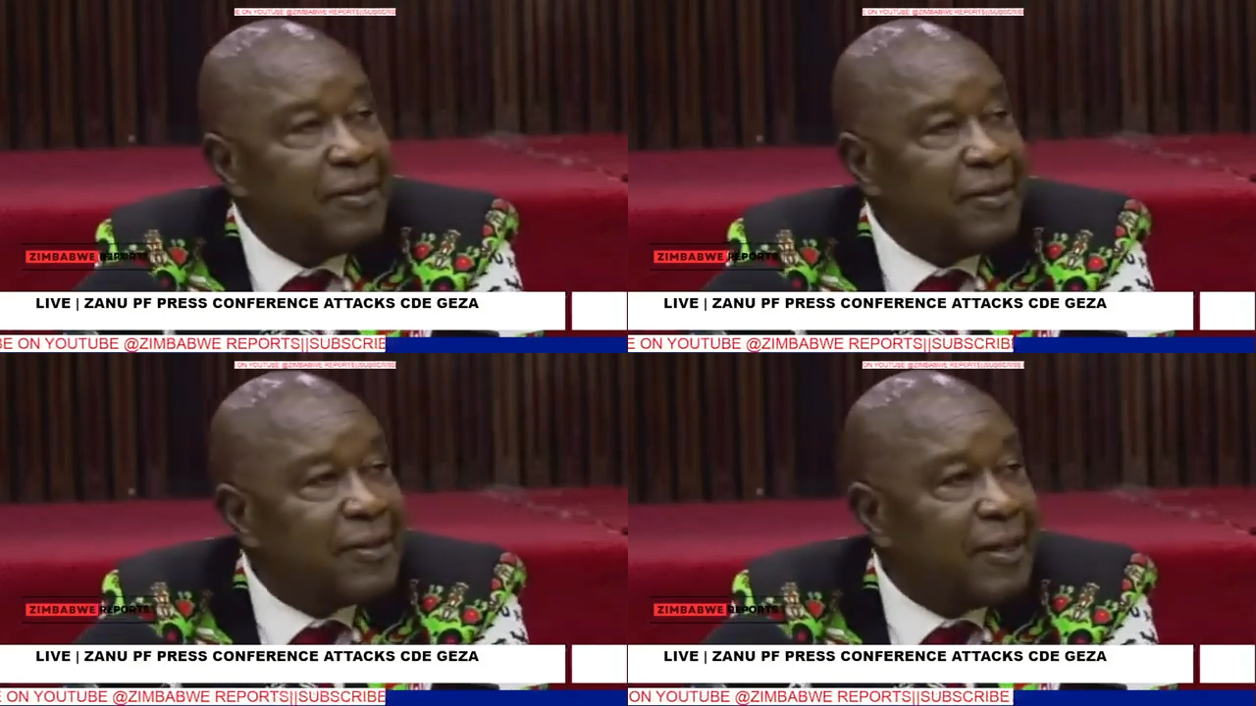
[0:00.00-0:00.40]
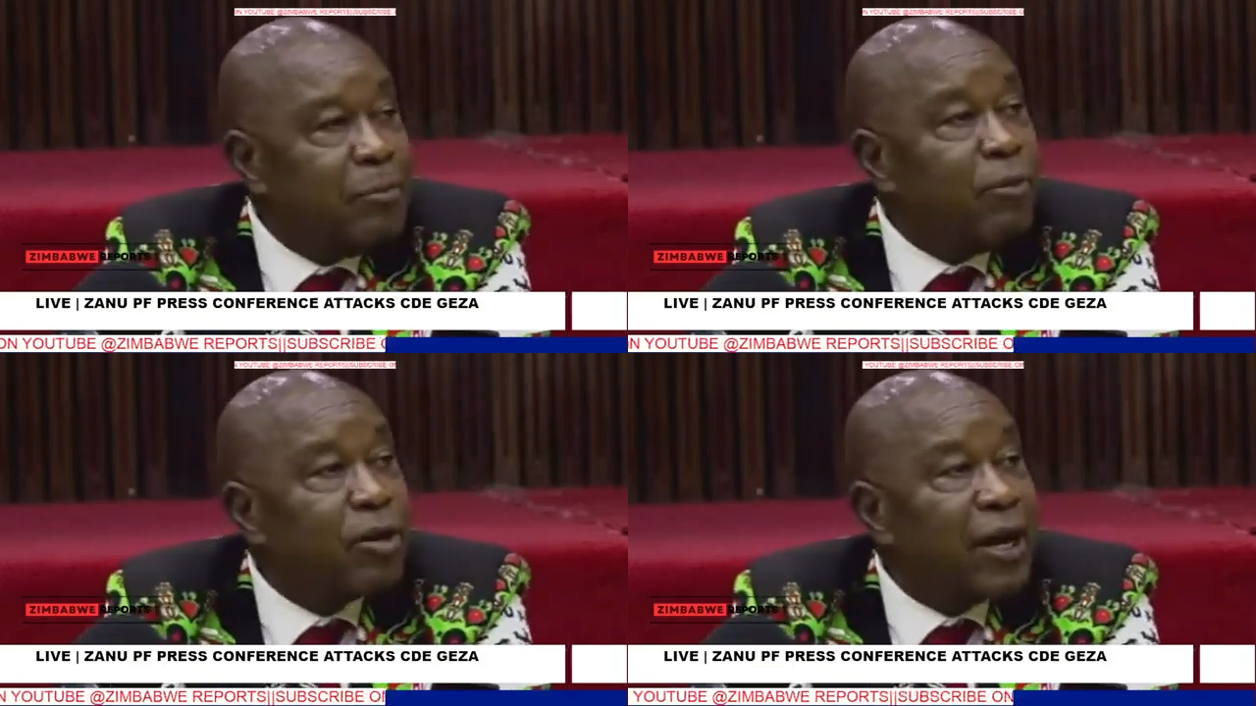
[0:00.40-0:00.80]
the
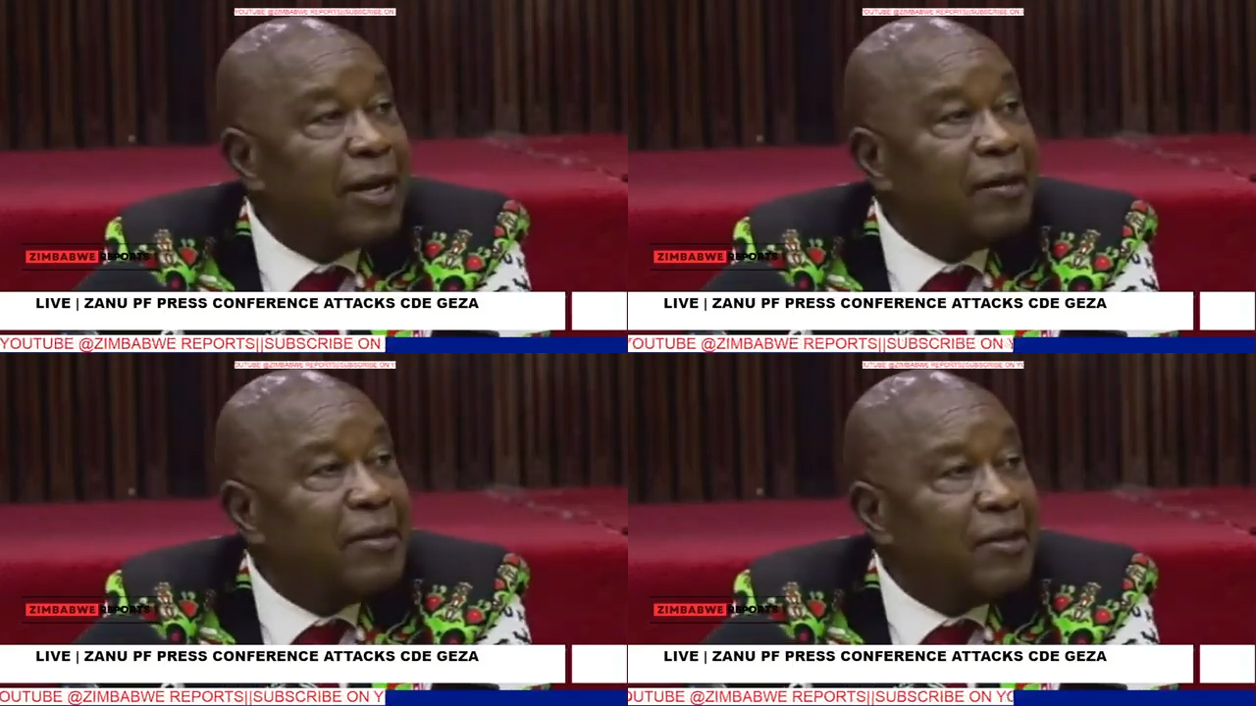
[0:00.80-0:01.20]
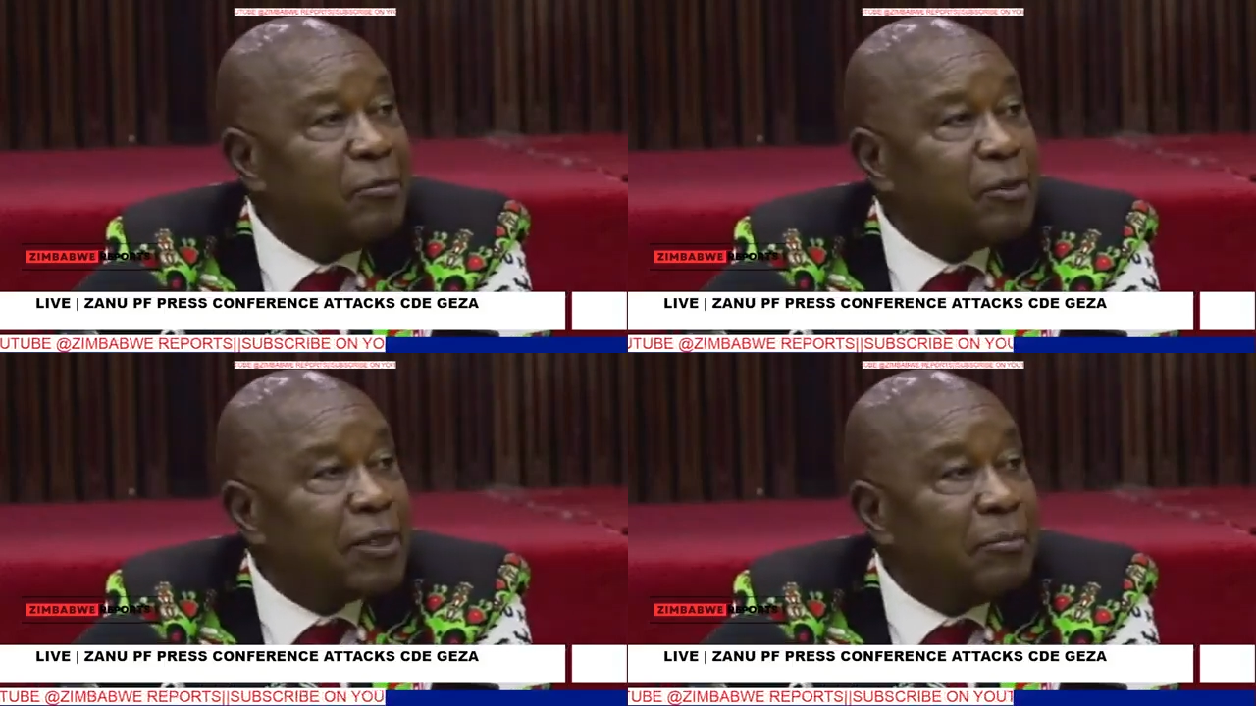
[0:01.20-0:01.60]
same Mondlane
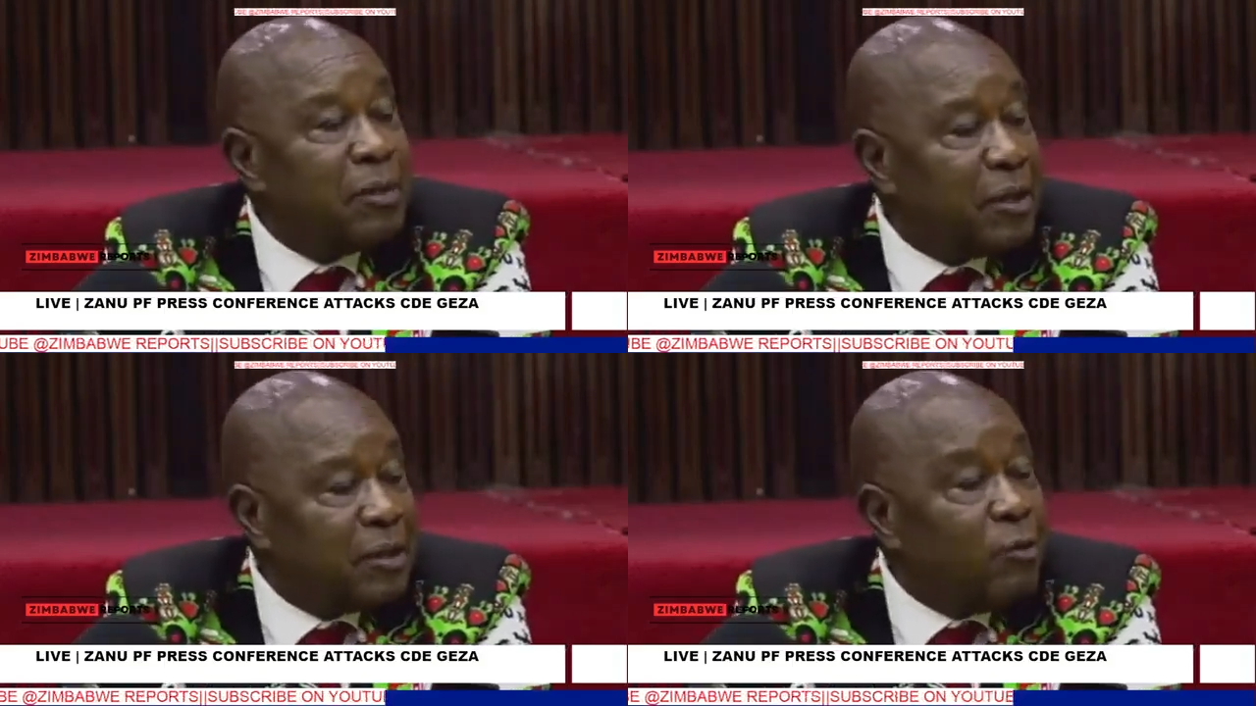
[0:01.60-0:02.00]
in Mozambique,